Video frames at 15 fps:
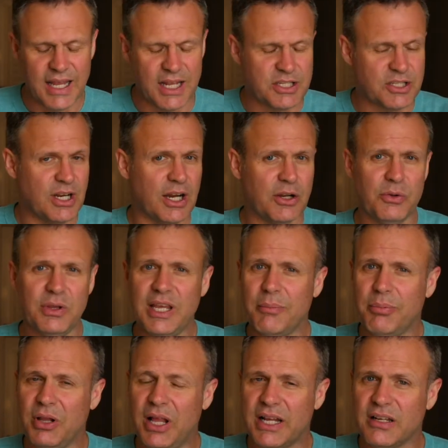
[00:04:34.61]
It's not only
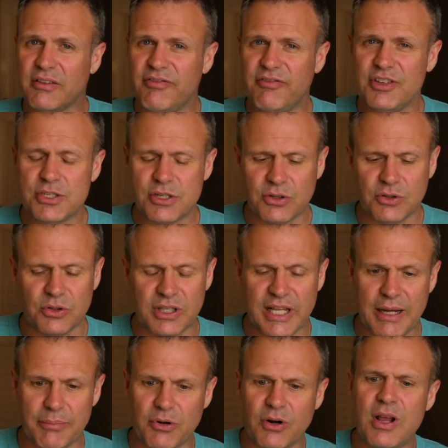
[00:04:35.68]
applying to physical
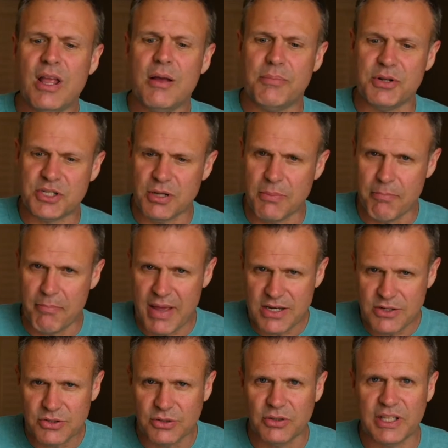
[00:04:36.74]
labor, but to
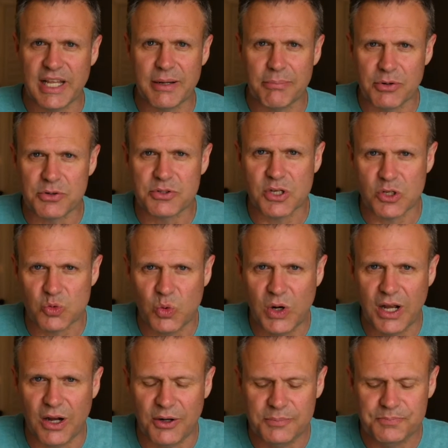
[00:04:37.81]
mental labors as
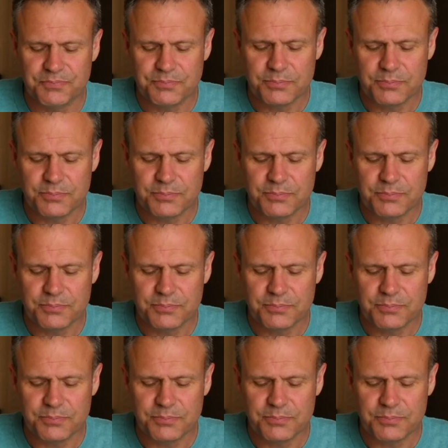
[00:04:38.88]
well.